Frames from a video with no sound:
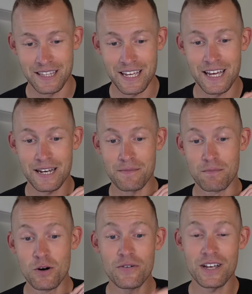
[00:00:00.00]
Then
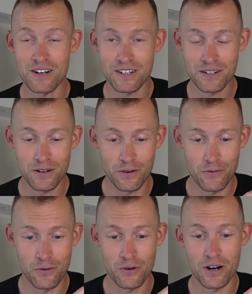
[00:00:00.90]
moving on
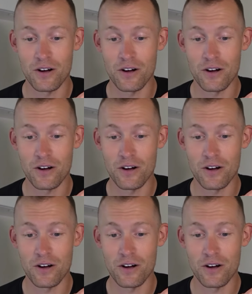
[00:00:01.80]
for